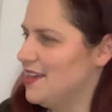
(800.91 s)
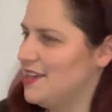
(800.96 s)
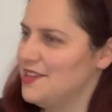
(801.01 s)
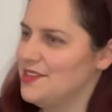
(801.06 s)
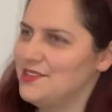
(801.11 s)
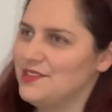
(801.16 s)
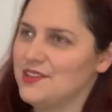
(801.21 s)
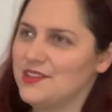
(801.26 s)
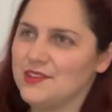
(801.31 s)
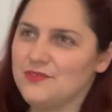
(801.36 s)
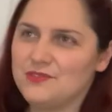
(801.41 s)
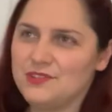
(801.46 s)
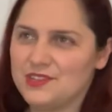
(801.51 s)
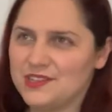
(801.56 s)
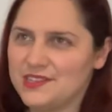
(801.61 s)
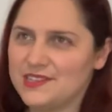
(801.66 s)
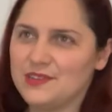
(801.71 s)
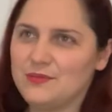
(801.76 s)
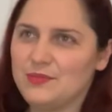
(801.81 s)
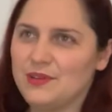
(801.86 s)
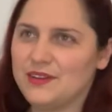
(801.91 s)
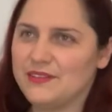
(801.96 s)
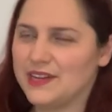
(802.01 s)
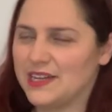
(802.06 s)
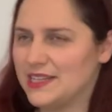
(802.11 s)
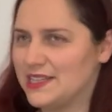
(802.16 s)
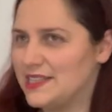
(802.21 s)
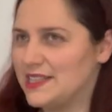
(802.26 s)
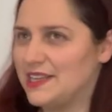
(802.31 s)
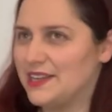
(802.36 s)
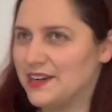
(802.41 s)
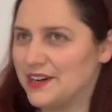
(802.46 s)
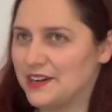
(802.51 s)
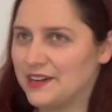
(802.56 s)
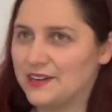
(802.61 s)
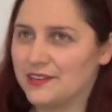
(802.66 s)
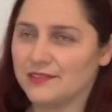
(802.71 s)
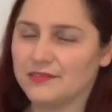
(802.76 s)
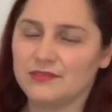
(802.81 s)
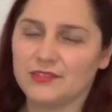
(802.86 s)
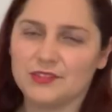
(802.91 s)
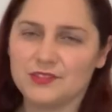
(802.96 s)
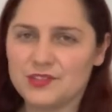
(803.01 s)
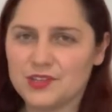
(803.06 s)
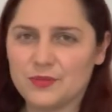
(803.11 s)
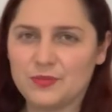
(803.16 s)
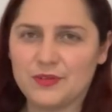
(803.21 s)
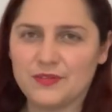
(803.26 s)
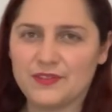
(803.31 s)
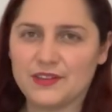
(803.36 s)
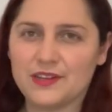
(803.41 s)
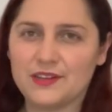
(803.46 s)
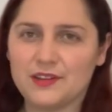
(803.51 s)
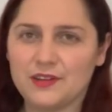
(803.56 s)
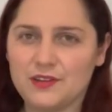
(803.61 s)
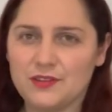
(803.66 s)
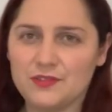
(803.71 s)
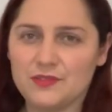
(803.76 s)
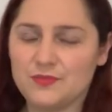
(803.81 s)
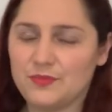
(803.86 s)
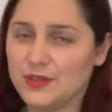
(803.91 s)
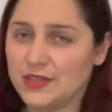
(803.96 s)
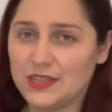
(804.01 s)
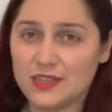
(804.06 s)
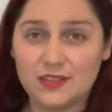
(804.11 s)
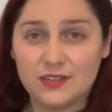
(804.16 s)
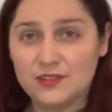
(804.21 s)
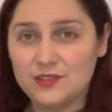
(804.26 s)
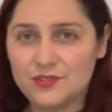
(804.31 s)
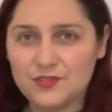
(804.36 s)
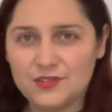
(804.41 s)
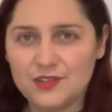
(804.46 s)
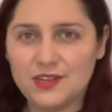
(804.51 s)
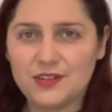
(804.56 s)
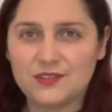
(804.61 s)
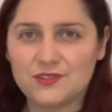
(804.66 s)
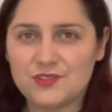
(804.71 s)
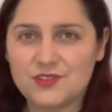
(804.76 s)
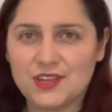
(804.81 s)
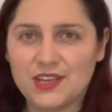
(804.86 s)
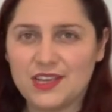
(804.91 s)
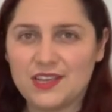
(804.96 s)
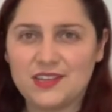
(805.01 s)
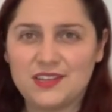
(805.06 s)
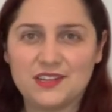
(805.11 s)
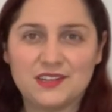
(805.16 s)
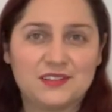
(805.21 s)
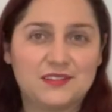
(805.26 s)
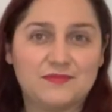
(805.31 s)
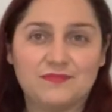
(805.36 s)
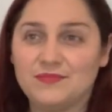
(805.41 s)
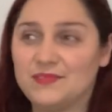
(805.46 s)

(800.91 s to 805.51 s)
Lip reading: So they would just simply write TR on top of that note, meaning do a little shake here.